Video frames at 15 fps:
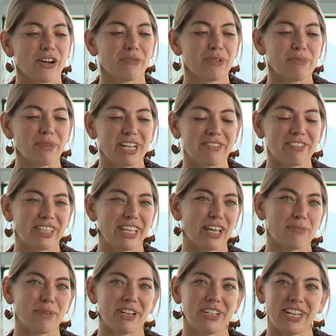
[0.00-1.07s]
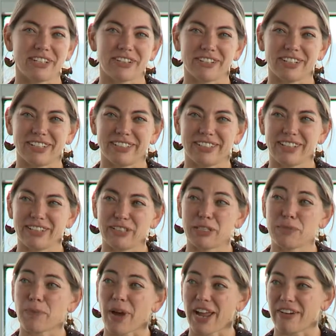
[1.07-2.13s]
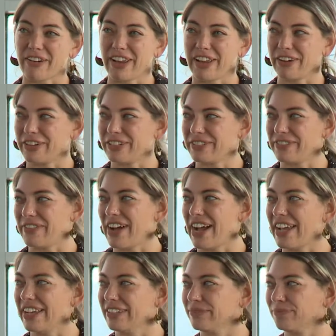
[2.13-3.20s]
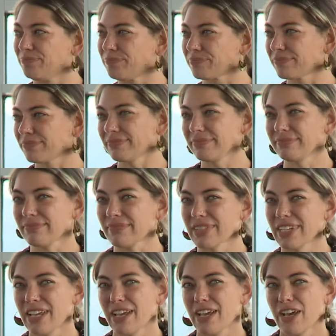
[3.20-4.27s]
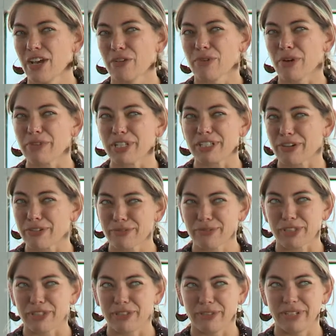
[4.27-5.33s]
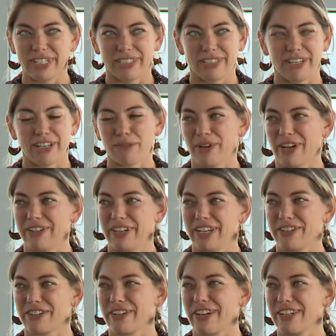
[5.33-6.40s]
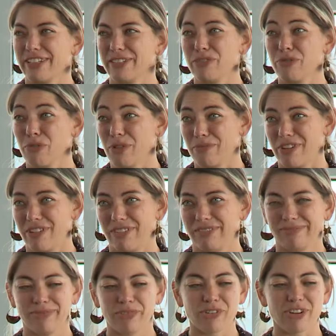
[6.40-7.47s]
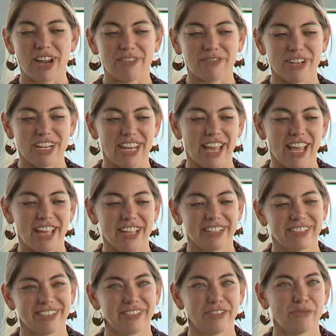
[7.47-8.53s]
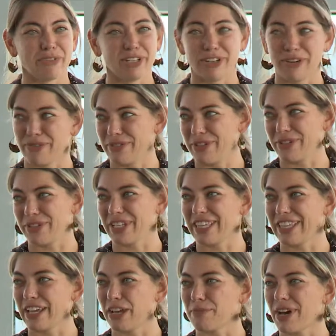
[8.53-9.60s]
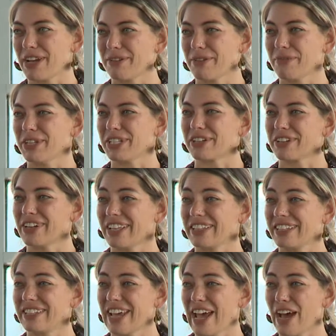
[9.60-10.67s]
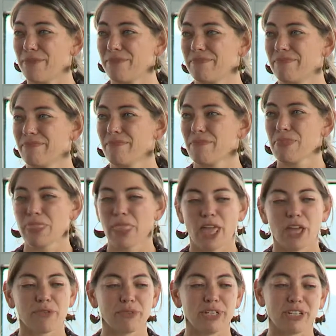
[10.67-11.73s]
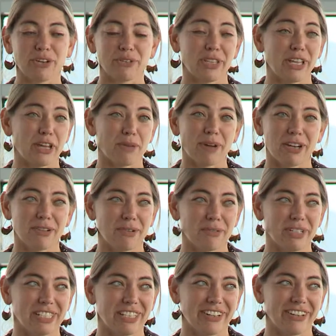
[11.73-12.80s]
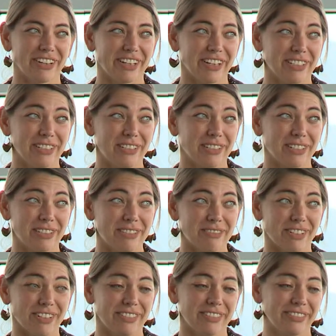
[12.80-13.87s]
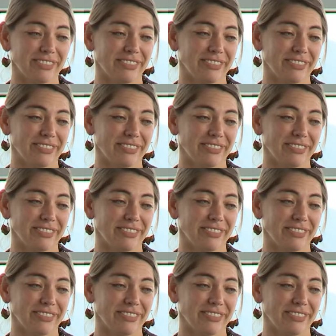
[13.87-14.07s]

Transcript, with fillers: We might even think about nature as inspiring or divine. What we don't do is think about nature as normal or everyday. We don't usually think about it when we turn on the tap. We don't think about it when we send our kids to school.